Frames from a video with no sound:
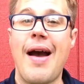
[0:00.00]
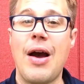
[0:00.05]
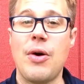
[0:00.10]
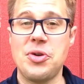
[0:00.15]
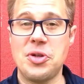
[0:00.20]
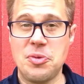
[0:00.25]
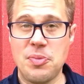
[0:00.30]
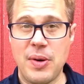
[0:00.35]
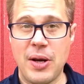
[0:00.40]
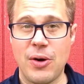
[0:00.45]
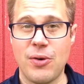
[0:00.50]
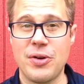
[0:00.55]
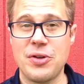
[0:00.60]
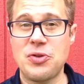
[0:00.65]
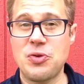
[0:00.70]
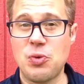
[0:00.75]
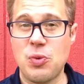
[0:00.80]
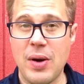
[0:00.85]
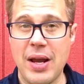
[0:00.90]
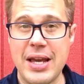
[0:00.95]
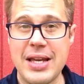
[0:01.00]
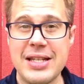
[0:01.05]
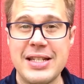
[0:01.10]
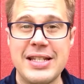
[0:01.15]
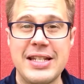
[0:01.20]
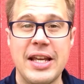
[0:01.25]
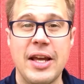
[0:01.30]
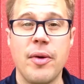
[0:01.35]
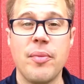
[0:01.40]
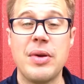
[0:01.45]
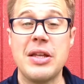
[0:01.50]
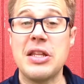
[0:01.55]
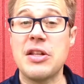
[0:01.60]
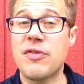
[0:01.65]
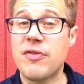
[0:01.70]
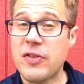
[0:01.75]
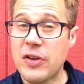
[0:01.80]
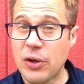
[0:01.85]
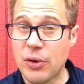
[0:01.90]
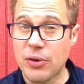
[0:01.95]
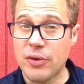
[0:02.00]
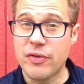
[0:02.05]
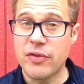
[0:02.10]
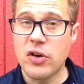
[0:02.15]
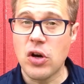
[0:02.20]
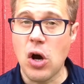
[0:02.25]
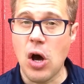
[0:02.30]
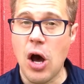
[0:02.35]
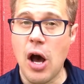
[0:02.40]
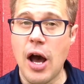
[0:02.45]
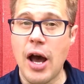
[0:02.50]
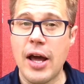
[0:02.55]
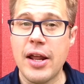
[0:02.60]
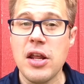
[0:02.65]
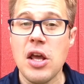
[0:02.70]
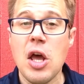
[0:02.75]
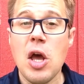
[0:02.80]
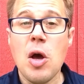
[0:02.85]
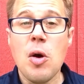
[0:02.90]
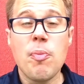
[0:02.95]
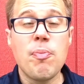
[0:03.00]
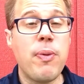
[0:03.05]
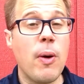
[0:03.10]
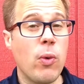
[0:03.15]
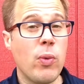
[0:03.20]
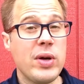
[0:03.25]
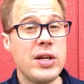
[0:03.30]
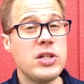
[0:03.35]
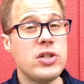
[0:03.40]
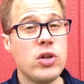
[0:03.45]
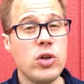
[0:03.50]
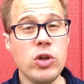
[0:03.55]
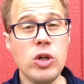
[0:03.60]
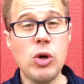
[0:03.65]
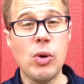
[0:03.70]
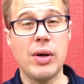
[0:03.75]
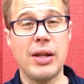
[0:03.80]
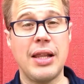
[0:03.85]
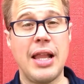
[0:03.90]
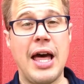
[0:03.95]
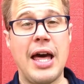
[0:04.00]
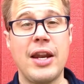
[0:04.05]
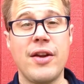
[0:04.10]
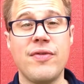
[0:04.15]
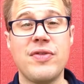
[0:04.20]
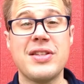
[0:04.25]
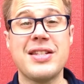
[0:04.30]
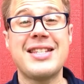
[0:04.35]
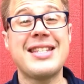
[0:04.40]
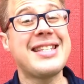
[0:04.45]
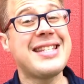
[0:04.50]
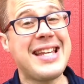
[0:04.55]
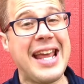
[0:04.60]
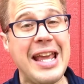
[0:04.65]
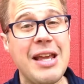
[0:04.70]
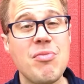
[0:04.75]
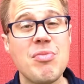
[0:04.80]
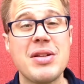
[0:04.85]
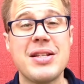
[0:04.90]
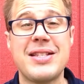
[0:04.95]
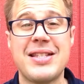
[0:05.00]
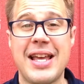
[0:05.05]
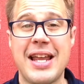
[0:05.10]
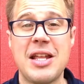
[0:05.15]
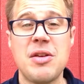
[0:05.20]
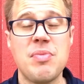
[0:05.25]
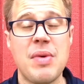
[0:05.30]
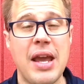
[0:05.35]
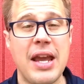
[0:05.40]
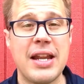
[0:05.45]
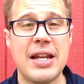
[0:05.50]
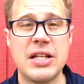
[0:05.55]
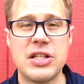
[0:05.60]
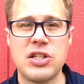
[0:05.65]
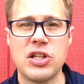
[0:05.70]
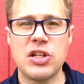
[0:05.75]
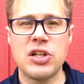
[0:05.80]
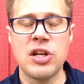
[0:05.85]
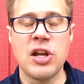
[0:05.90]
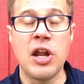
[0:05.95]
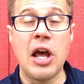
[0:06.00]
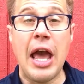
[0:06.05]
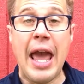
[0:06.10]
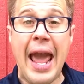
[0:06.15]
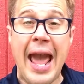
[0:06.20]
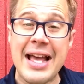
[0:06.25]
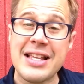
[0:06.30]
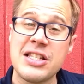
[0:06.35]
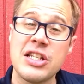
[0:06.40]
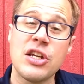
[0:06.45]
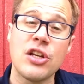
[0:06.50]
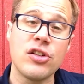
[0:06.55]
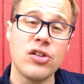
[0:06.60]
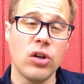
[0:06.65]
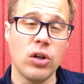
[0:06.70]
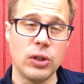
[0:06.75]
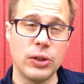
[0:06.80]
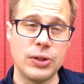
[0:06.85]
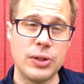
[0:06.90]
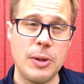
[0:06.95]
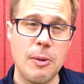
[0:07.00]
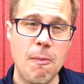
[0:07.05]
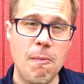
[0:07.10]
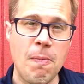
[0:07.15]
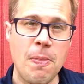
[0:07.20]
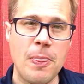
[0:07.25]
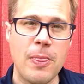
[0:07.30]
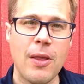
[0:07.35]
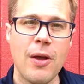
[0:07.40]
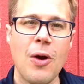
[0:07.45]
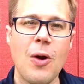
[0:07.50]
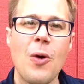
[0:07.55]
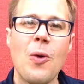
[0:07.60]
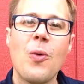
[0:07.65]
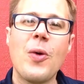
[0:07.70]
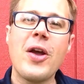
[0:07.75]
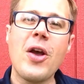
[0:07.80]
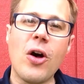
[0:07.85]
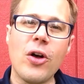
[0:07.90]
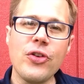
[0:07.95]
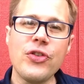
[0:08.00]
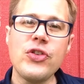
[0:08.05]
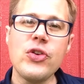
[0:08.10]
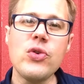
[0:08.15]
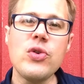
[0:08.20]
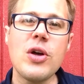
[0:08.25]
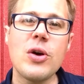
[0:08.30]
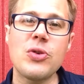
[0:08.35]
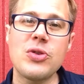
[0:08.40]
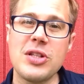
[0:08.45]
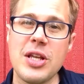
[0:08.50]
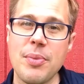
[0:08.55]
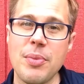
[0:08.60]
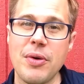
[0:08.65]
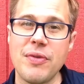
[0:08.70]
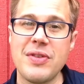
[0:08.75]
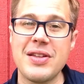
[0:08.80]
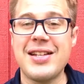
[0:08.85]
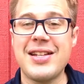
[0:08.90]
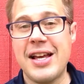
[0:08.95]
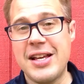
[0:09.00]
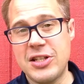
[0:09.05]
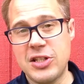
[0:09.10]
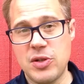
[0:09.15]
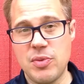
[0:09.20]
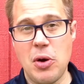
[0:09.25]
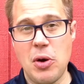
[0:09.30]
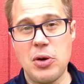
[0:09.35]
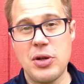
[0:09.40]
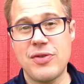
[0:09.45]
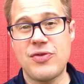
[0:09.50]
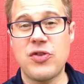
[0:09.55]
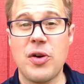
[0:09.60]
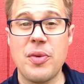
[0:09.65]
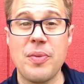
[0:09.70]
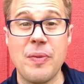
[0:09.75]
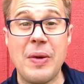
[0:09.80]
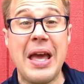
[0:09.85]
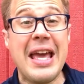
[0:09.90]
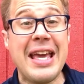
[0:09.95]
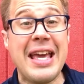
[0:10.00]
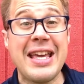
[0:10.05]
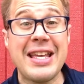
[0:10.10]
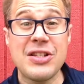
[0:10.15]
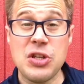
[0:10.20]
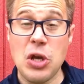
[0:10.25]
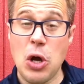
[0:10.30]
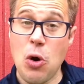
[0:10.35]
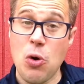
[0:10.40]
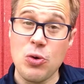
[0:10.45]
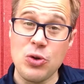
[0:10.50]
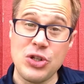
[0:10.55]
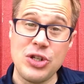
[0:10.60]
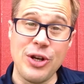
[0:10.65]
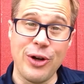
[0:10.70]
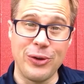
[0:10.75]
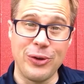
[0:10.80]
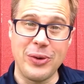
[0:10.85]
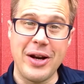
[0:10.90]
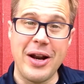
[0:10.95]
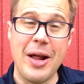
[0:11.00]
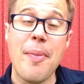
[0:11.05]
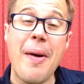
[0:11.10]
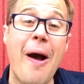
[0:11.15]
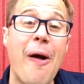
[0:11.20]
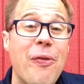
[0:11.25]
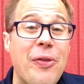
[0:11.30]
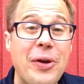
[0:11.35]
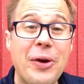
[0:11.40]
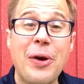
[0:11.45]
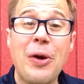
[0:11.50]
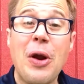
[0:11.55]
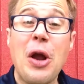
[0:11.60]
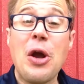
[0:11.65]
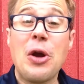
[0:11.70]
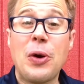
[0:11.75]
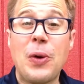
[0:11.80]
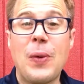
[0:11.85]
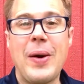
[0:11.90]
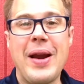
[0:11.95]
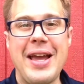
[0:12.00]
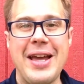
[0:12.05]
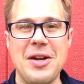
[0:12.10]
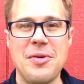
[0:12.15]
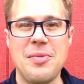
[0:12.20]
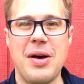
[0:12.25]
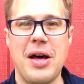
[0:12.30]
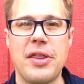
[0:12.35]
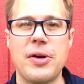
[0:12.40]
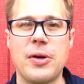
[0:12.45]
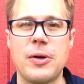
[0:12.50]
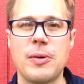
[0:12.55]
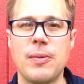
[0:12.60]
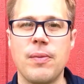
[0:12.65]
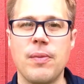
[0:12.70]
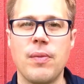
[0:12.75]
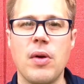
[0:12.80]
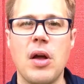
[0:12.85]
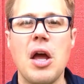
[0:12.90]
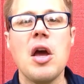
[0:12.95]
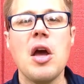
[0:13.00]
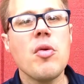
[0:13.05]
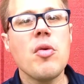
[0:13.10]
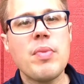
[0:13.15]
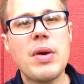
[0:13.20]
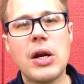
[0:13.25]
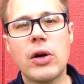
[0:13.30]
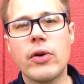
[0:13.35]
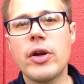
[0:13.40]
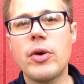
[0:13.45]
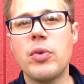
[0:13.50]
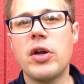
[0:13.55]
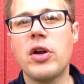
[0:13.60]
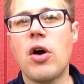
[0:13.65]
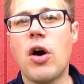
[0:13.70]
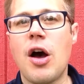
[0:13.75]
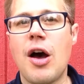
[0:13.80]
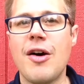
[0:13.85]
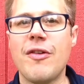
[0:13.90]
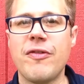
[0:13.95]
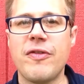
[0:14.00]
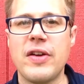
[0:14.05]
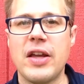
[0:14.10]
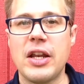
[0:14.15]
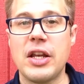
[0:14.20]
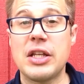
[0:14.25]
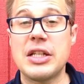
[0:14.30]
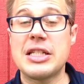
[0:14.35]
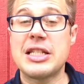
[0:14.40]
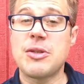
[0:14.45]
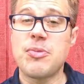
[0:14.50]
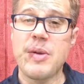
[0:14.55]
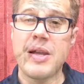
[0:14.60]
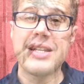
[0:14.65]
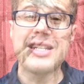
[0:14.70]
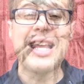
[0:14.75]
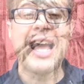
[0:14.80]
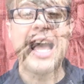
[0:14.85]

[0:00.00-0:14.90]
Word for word: how his parents raised him in the fear of God, but we do know a lot of the statements that he made as an, as an adult. We also know some of the testimonies from his own children about their grandmother. Mary would often spend